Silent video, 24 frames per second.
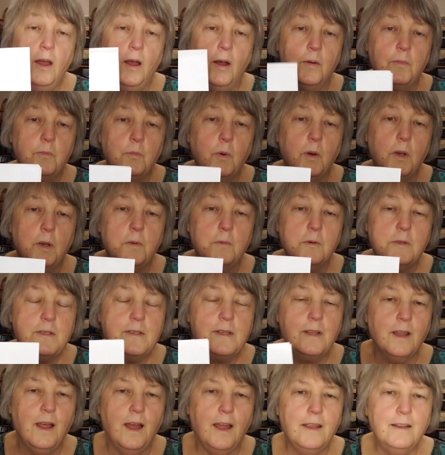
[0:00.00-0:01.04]
on what it
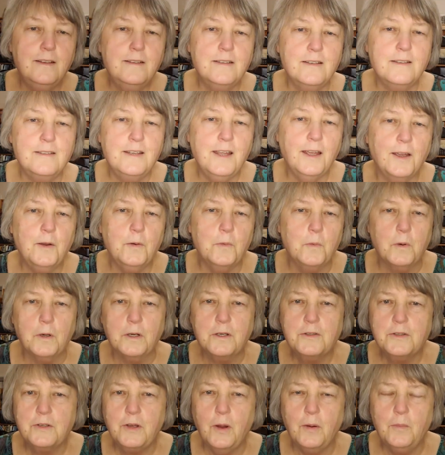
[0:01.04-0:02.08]
was like to take a
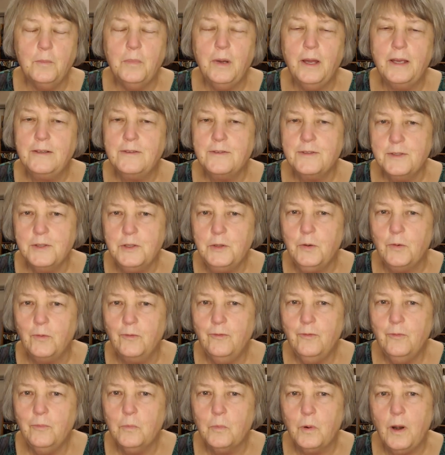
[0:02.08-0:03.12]
workshop by
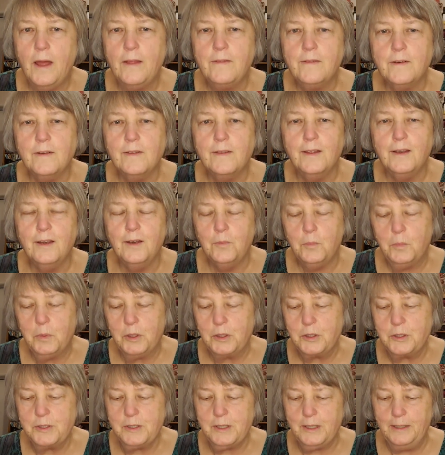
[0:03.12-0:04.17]
Zoom rather than in
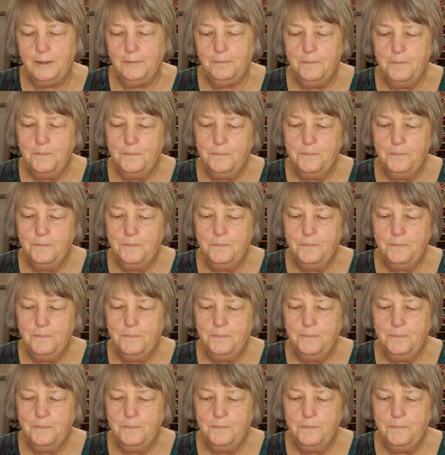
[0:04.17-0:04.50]
person.